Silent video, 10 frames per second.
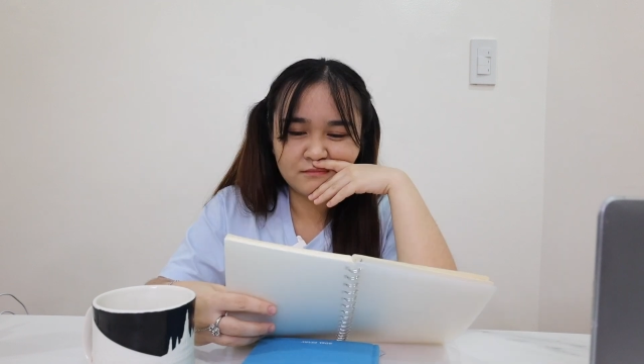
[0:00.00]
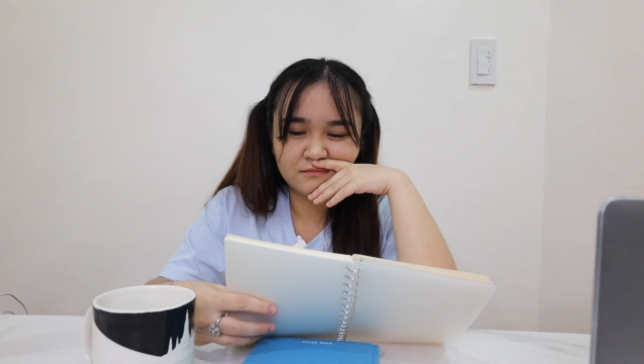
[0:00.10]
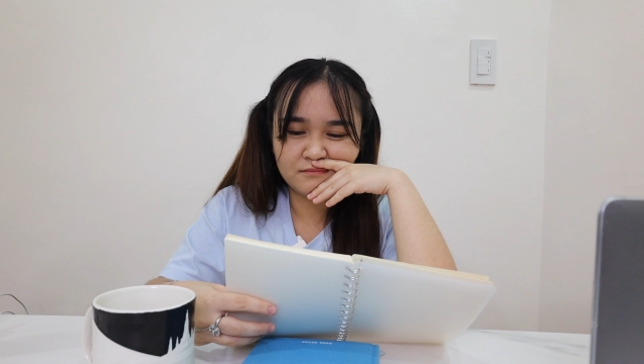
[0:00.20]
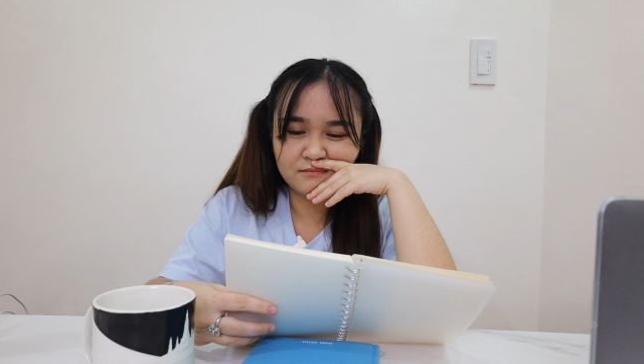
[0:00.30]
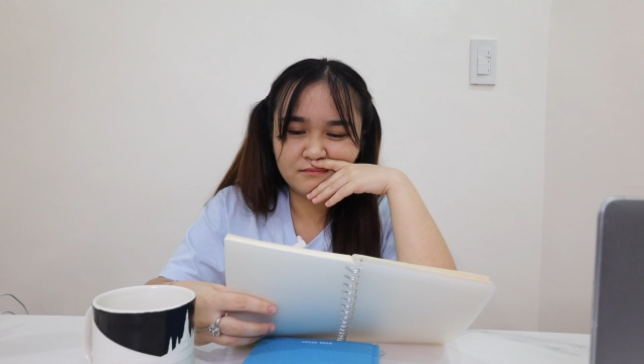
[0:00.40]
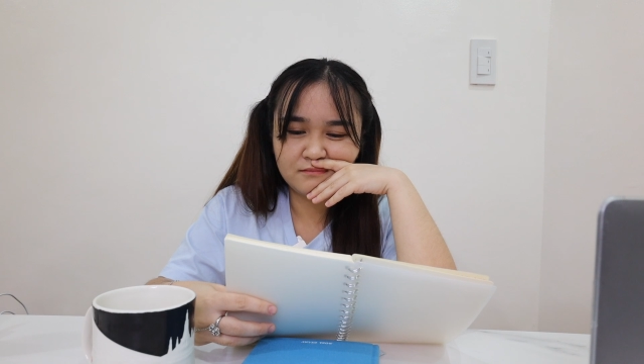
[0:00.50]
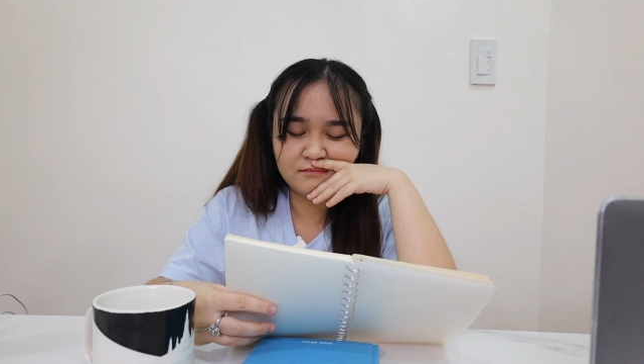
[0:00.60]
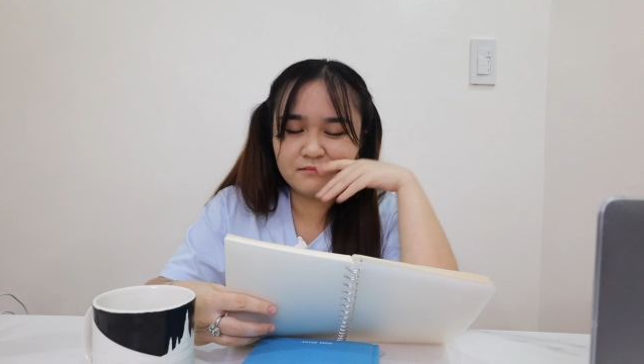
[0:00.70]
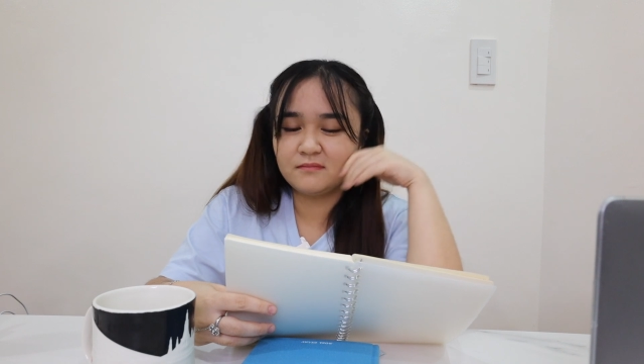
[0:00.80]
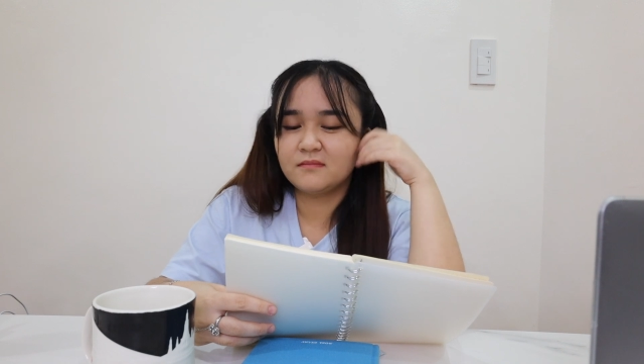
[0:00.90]

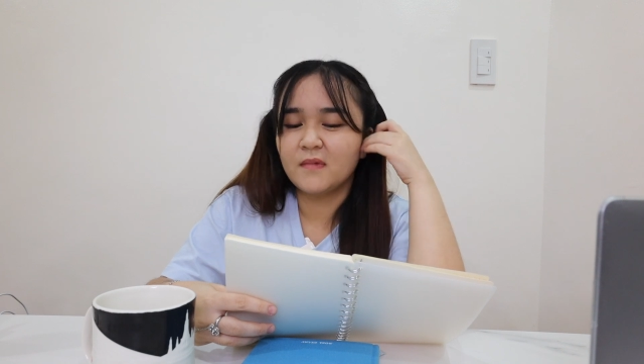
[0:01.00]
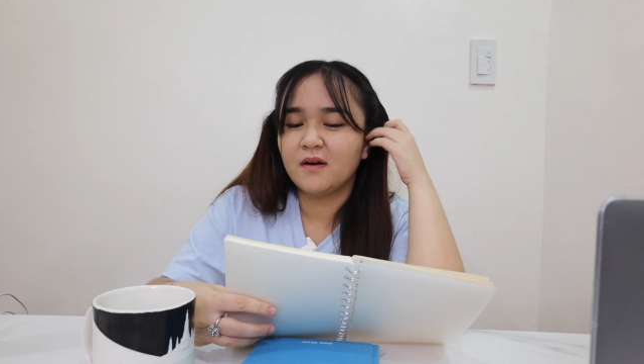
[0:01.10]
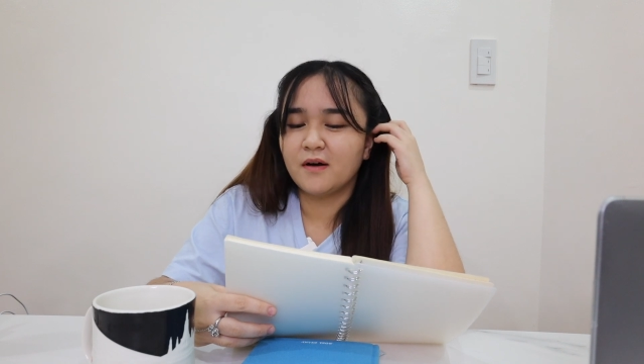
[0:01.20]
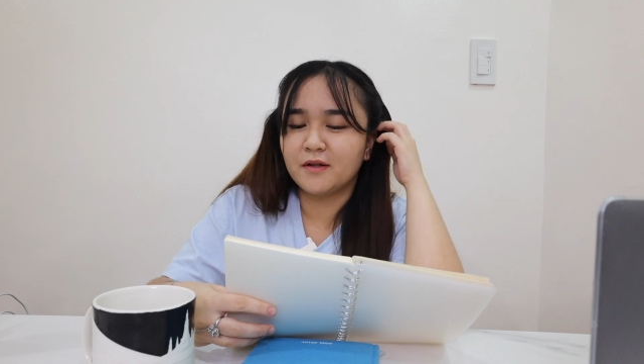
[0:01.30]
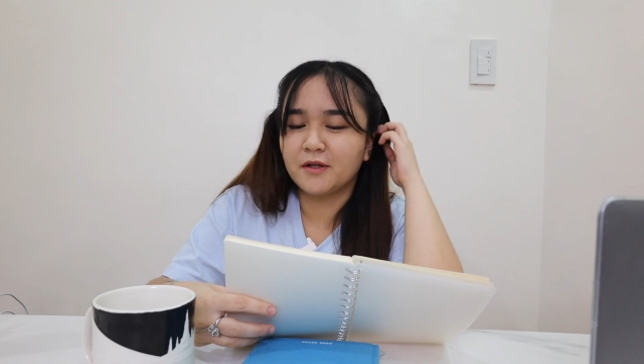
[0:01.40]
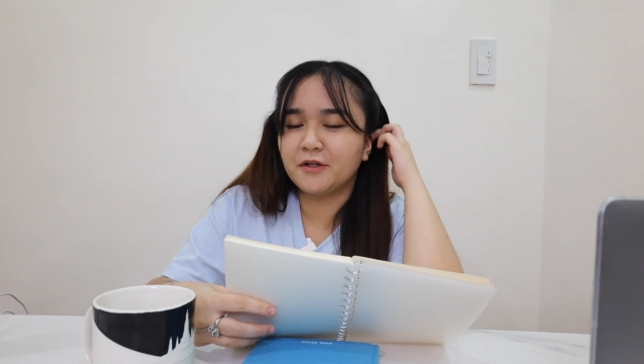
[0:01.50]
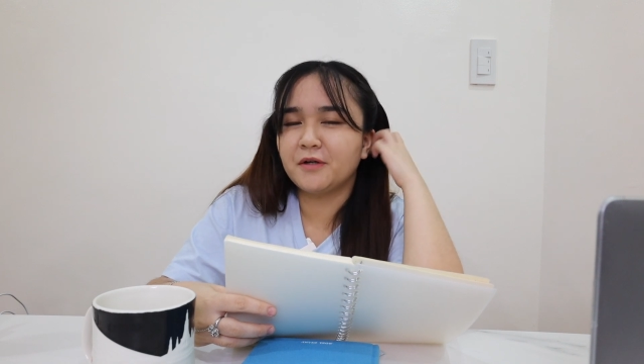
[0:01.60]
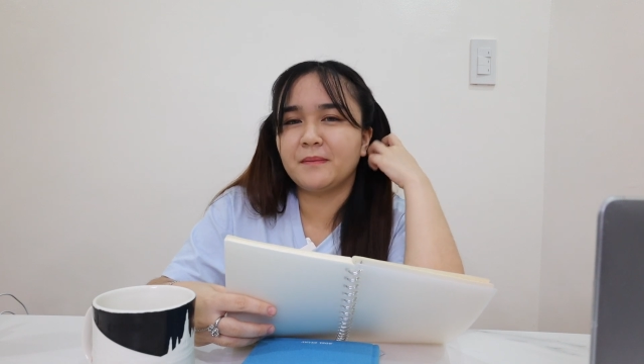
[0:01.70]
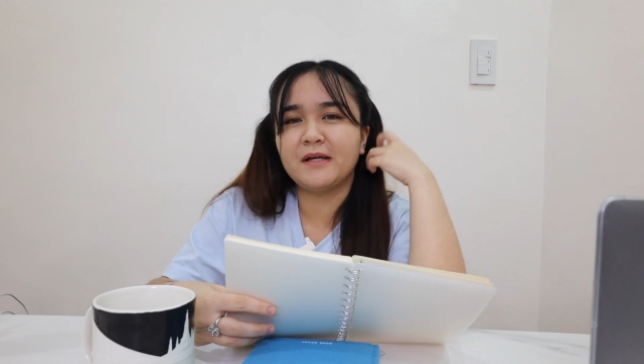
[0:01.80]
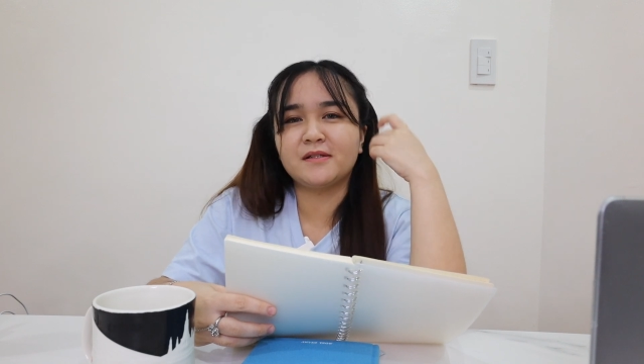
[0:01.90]

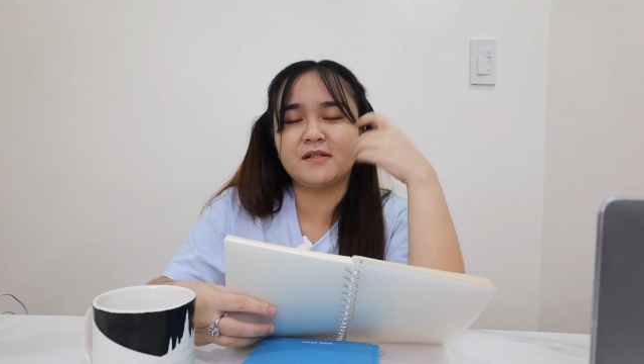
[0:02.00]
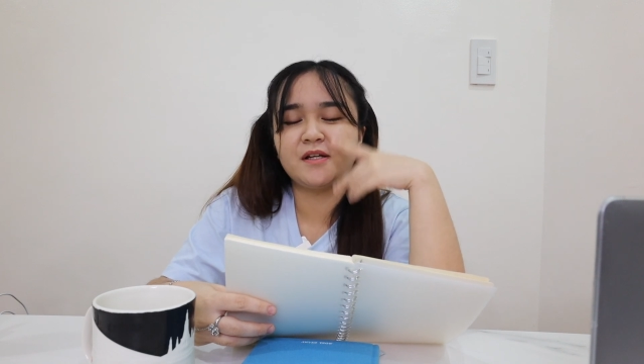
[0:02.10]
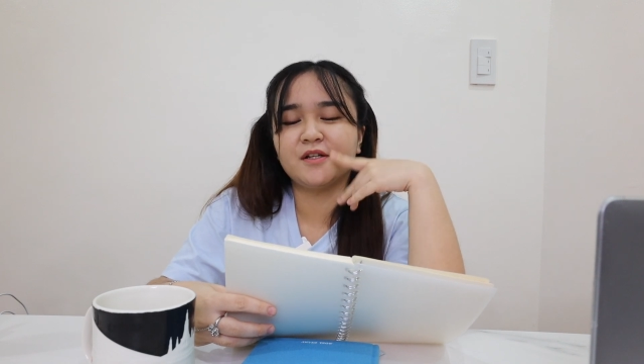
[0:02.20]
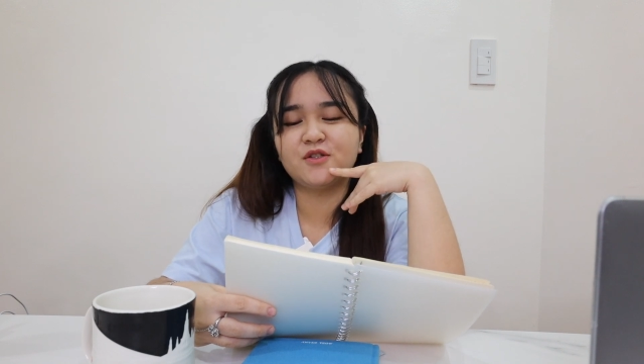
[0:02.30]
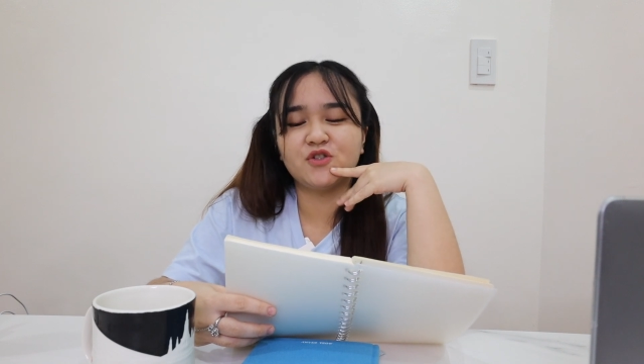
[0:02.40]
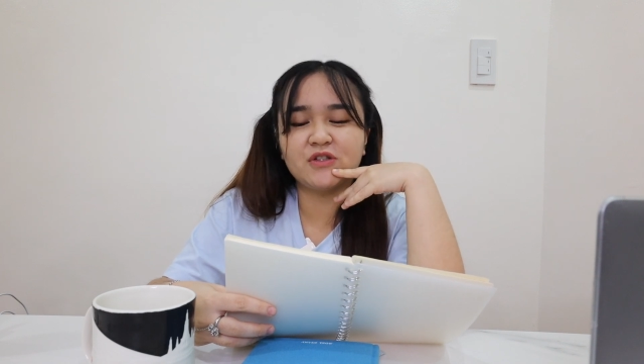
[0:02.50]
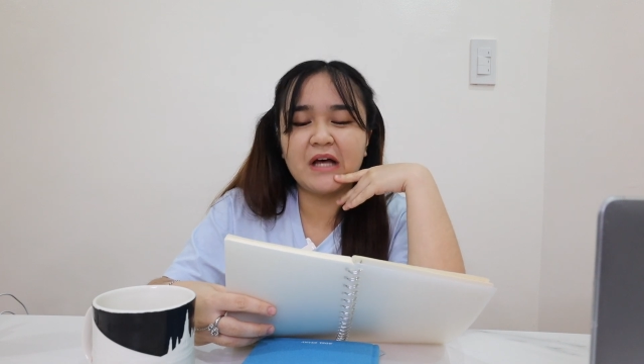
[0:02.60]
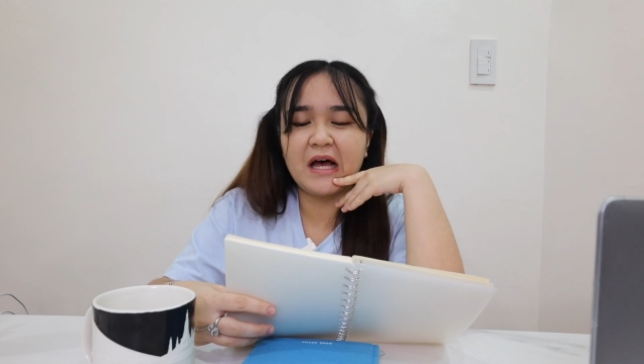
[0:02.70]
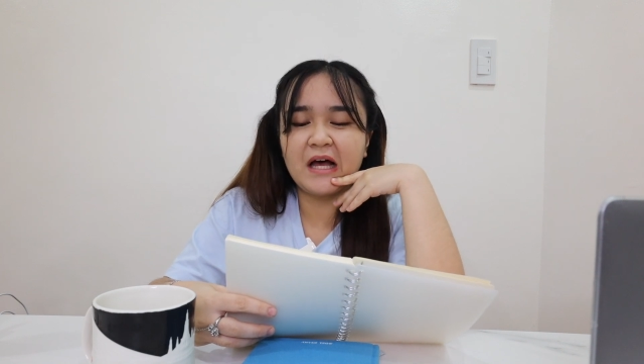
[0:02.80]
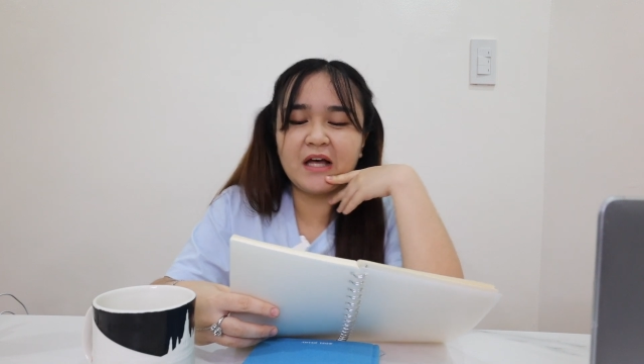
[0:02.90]
Another message
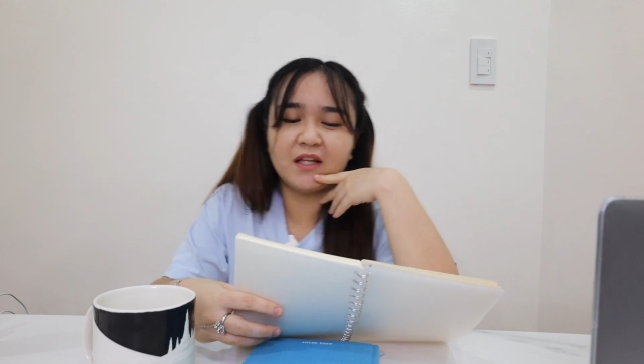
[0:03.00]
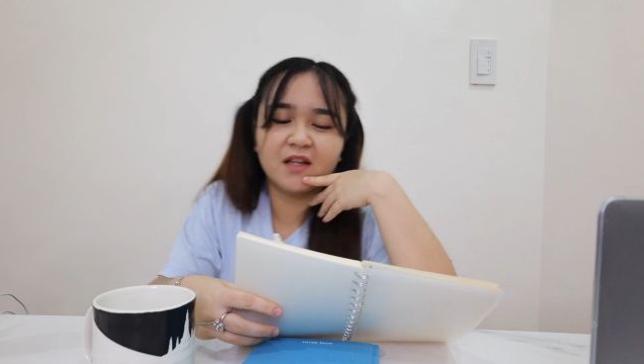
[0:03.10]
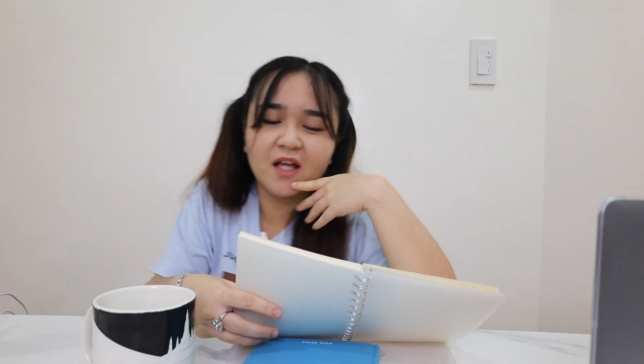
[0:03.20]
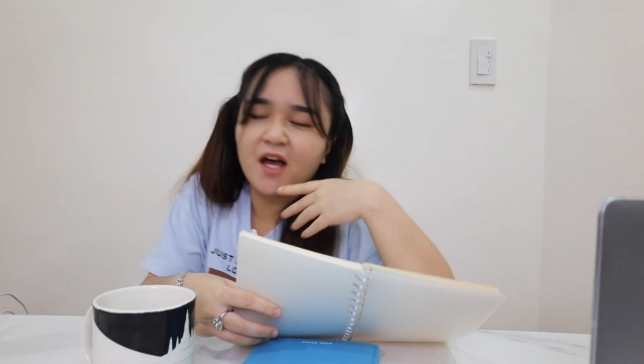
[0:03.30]
that